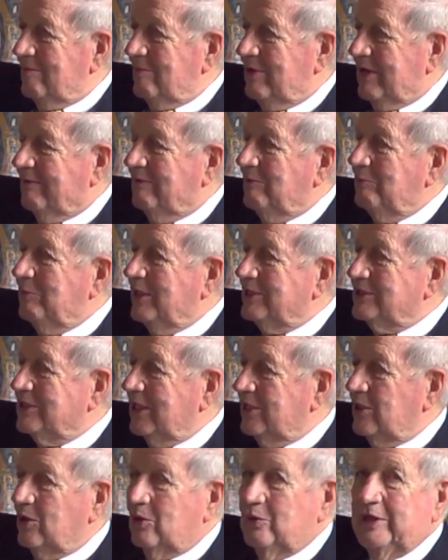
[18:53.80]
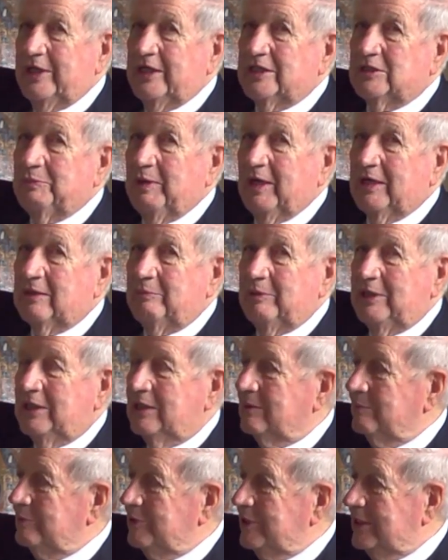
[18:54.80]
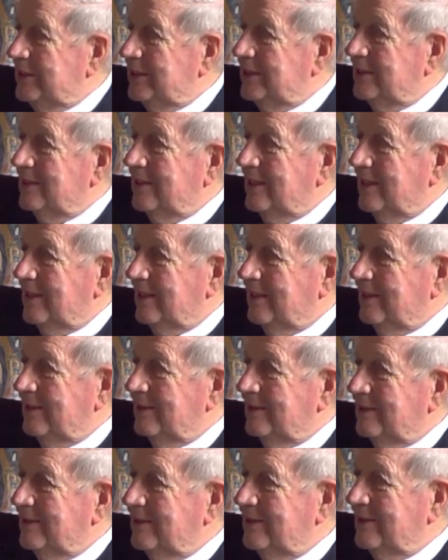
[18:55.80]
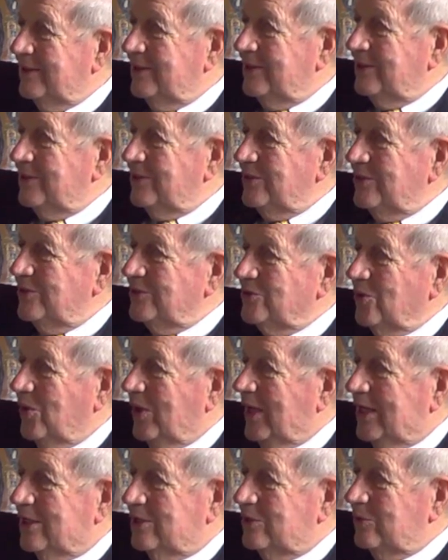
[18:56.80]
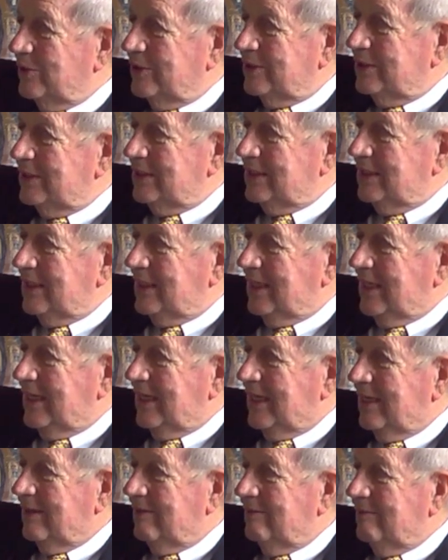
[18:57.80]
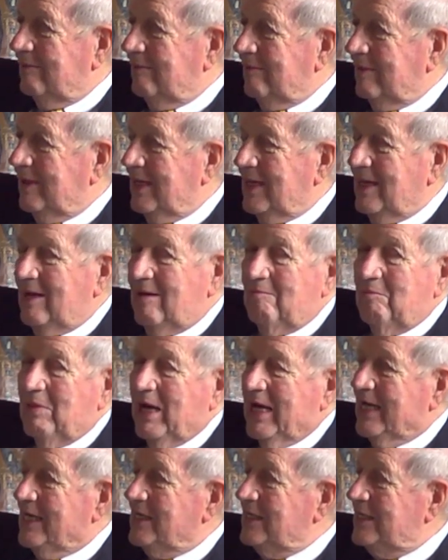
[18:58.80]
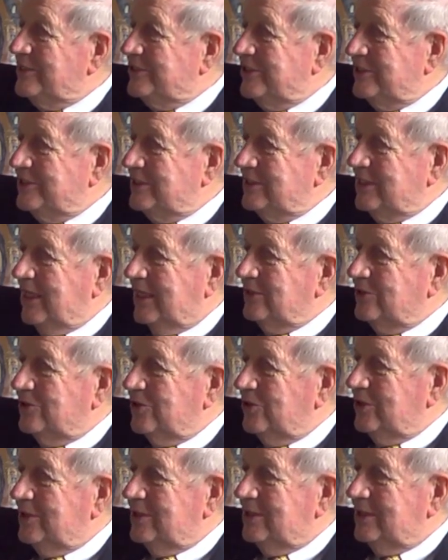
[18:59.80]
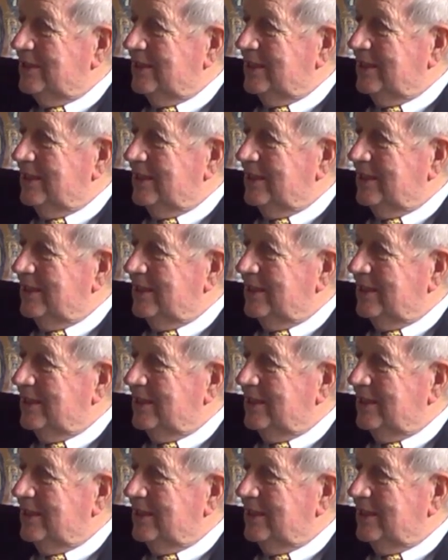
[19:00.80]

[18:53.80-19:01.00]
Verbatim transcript: But every place I go, they expect me to be uh, so eloquent, and my English isn't that good.